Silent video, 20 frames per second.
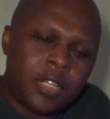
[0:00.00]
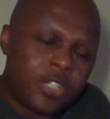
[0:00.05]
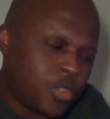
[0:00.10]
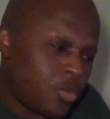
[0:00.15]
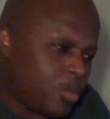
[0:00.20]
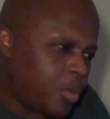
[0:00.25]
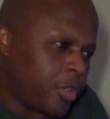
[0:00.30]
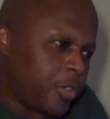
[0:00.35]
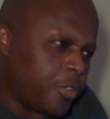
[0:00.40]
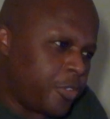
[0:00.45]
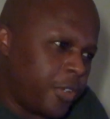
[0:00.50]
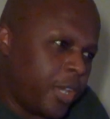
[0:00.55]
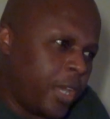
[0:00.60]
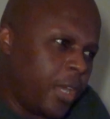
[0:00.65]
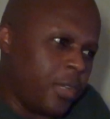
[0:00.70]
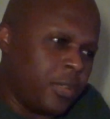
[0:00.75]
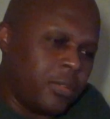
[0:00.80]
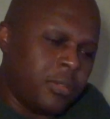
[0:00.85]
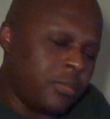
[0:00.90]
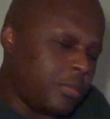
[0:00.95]
just want to
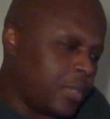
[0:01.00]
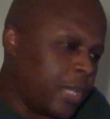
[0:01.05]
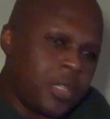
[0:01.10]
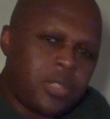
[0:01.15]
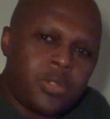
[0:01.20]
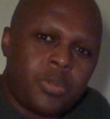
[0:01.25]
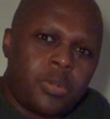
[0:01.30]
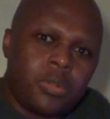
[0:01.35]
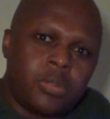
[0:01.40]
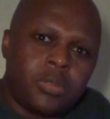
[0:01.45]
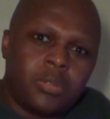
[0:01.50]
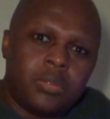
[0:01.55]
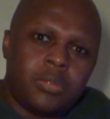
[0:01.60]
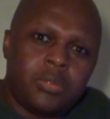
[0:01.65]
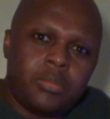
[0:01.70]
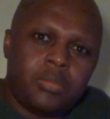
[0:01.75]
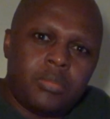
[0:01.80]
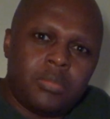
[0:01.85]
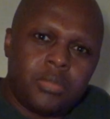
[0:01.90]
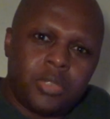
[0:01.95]
create. That's all.
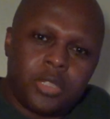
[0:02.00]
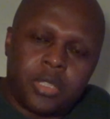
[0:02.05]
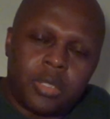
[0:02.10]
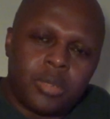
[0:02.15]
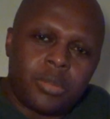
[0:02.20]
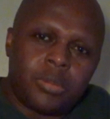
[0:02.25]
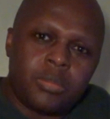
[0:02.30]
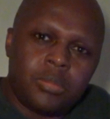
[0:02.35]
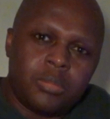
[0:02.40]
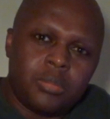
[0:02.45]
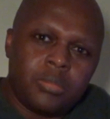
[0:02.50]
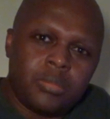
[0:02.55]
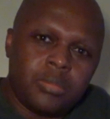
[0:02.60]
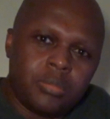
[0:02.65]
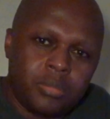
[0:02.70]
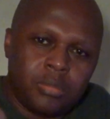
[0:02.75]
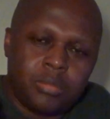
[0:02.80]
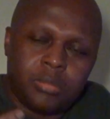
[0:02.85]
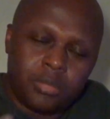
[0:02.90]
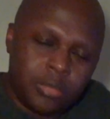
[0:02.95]
So,
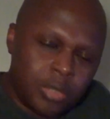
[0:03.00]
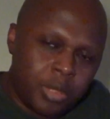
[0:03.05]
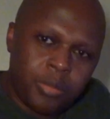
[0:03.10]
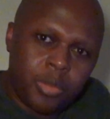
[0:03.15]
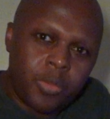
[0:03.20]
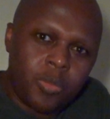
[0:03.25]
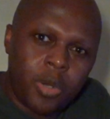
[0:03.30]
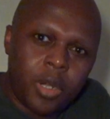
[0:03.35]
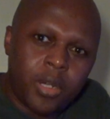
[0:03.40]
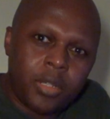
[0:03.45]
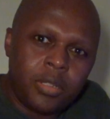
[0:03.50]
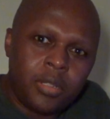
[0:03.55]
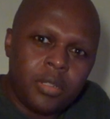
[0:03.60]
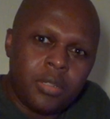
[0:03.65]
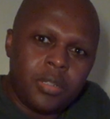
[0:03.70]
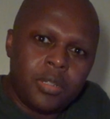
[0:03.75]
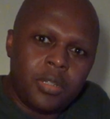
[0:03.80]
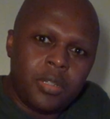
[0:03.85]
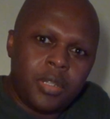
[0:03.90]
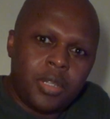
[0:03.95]
number one,
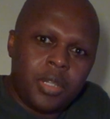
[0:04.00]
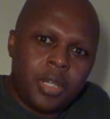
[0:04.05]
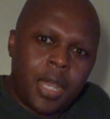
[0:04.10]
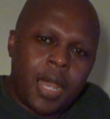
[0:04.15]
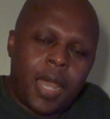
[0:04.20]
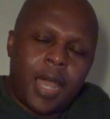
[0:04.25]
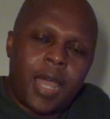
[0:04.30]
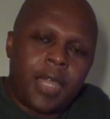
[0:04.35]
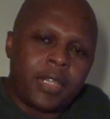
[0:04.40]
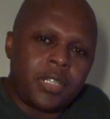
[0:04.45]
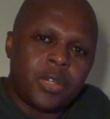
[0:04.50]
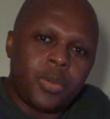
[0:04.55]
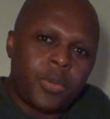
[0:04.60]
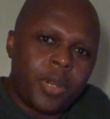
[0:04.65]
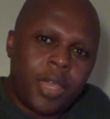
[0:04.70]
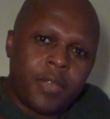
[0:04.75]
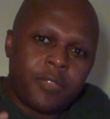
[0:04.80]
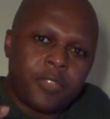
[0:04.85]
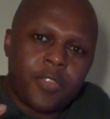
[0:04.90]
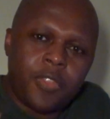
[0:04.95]
I don't
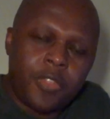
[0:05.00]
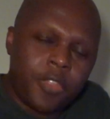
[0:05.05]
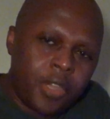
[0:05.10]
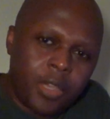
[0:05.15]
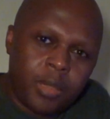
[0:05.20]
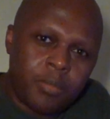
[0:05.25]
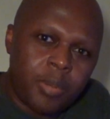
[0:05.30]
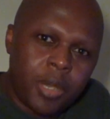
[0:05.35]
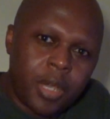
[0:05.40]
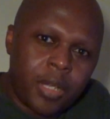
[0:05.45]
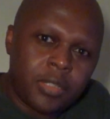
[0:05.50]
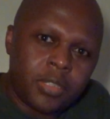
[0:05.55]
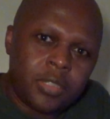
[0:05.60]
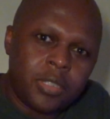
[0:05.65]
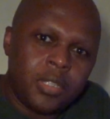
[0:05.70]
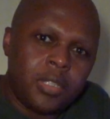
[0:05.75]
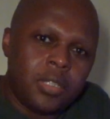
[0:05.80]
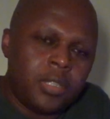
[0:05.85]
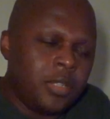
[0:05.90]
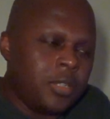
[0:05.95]
have to think about
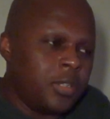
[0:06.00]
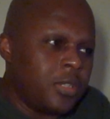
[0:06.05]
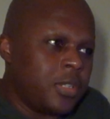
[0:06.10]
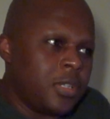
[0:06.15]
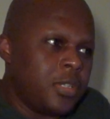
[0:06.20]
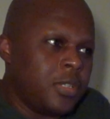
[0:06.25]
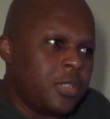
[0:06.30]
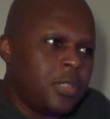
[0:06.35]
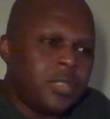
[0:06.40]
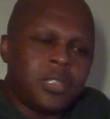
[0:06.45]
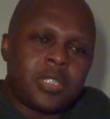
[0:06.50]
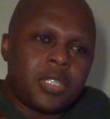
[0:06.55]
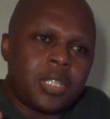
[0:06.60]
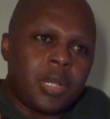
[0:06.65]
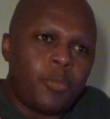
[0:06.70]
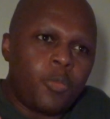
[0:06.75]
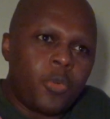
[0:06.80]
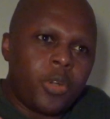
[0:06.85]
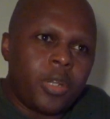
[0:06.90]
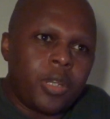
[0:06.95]

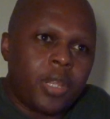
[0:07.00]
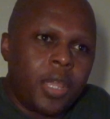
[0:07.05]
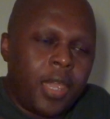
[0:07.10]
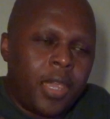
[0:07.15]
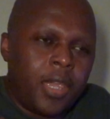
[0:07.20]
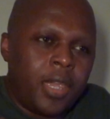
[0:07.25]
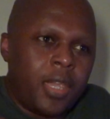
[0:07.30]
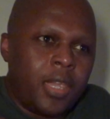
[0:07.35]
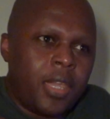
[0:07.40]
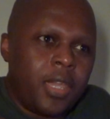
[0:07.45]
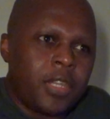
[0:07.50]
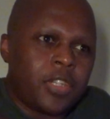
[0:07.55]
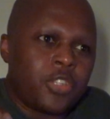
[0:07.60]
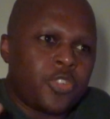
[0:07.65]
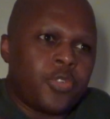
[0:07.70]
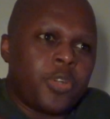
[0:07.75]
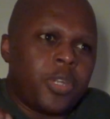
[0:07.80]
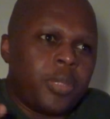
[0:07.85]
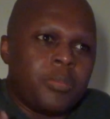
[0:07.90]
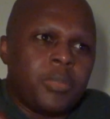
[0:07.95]
someone
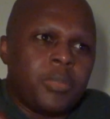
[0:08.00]
entering